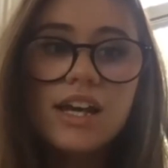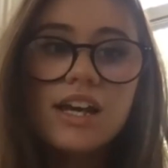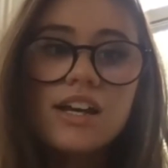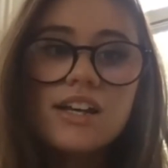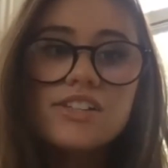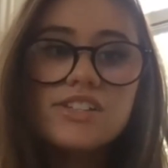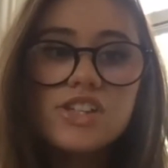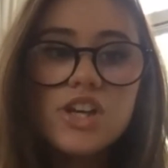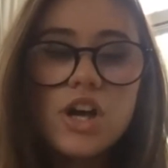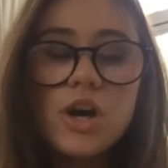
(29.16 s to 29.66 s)

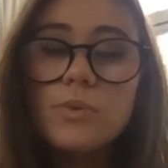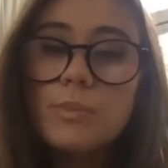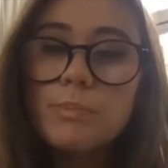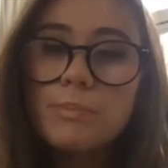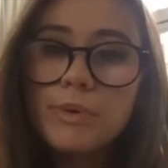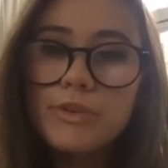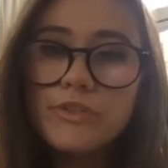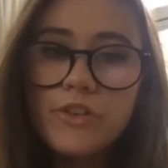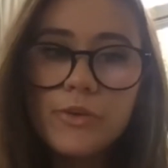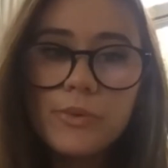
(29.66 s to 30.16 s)
So
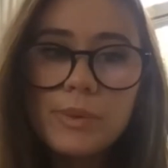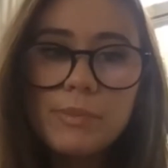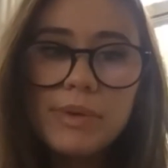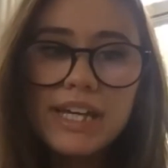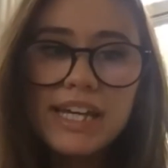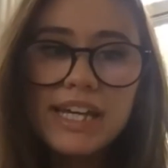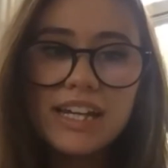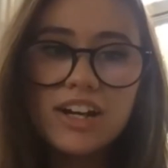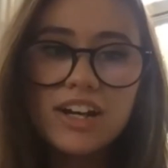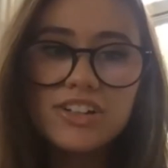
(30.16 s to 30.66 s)
before we
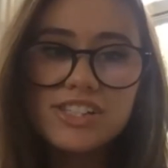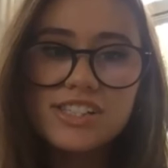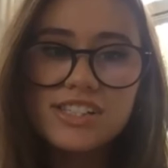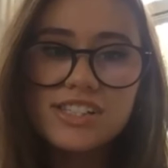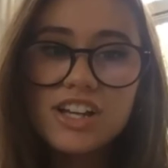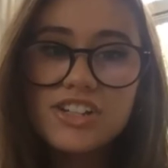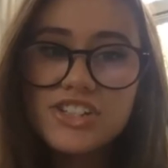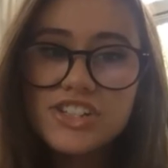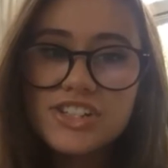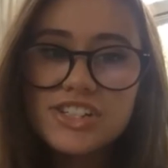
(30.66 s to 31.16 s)
begin our
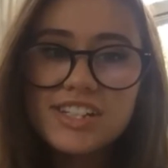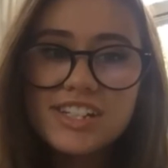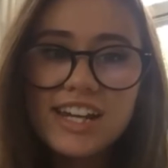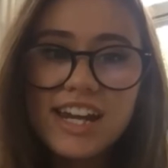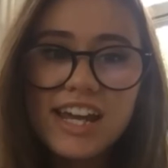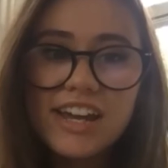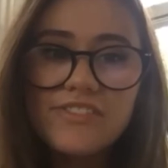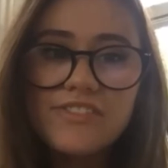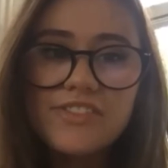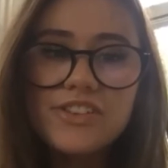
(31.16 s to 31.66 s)
discussion
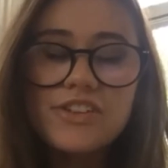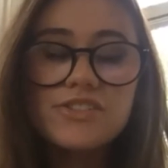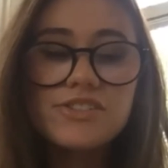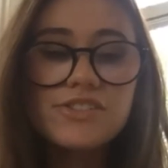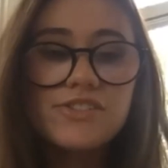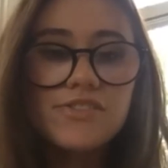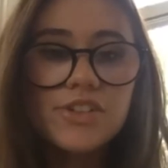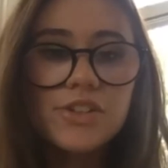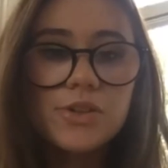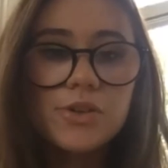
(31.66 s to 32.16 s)
today, for those
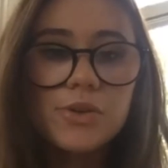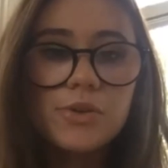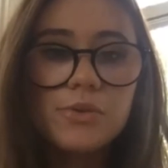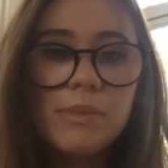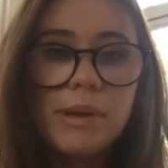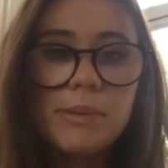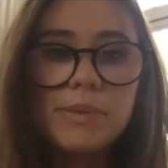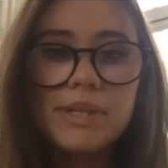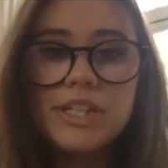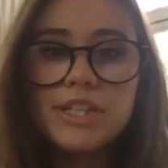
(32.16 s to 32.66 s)
of you who
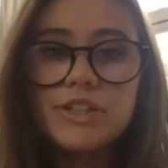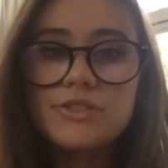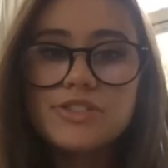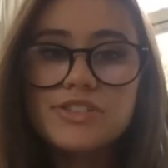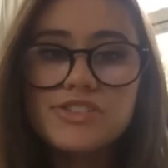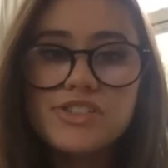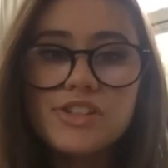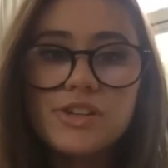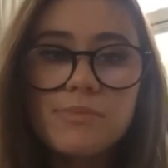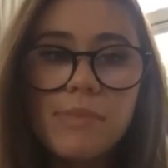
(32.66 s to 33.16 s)
may be new to
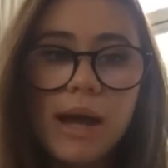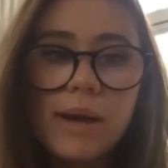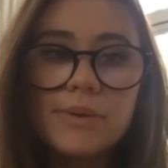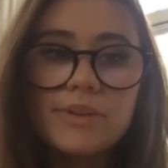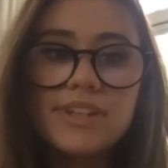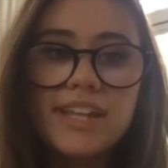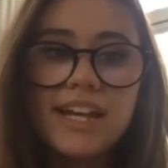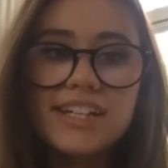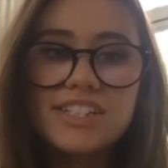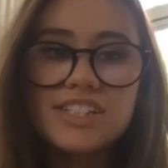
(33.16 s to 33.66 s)
Zoom, I would
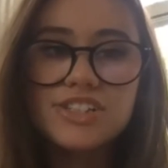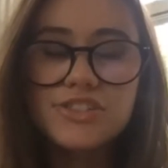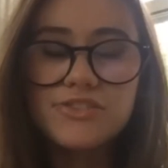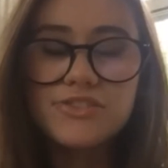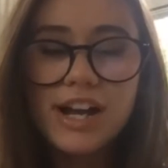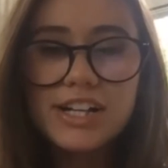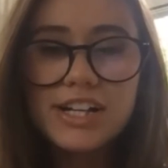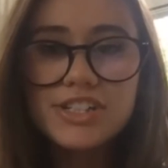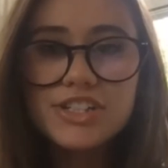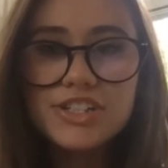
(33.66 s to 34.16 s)
like to
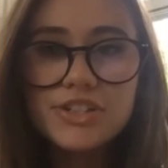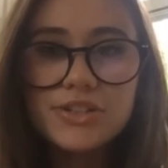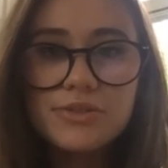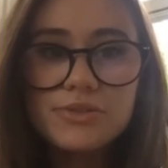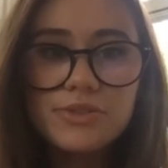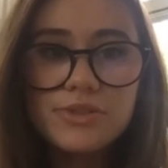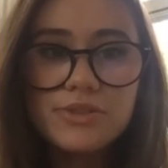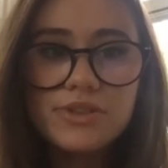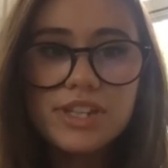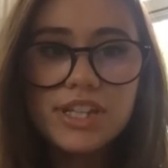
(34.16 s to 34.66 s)
direct you
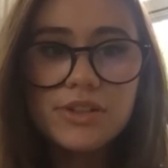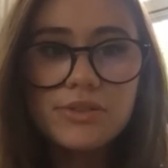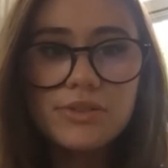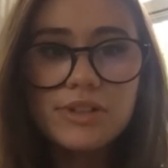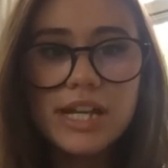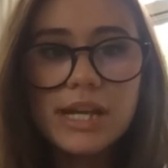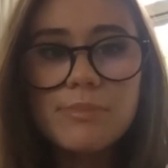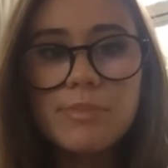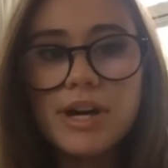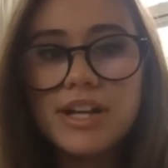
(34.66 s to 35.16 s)
to the
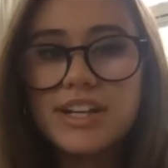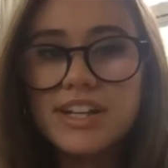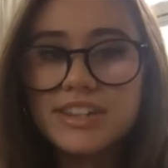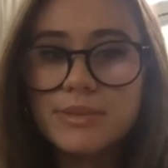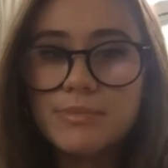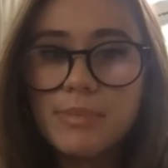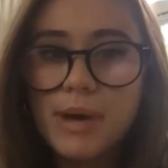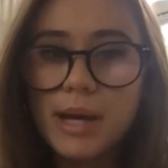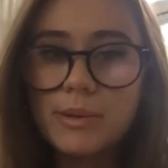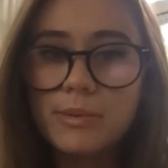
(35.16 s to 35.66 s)
Q&A button at the
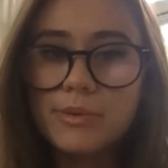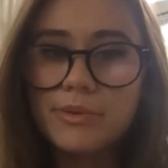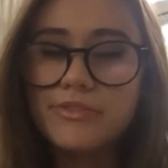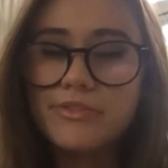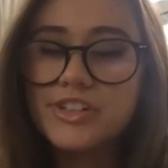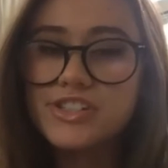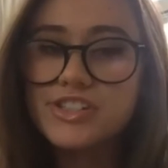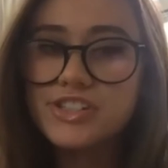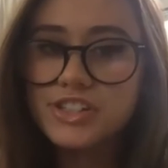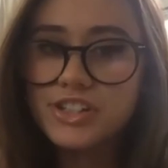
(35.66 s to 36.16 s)
bottom of
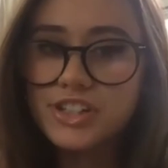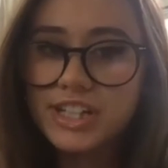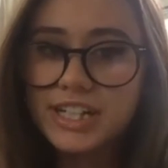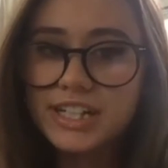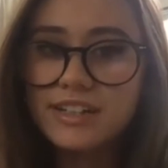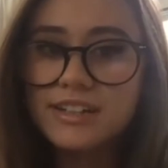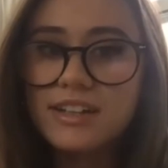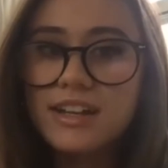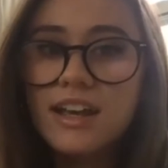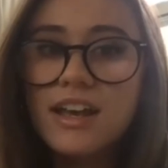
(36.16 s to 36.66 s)
your
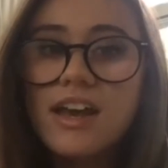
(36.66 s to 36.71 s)
screen.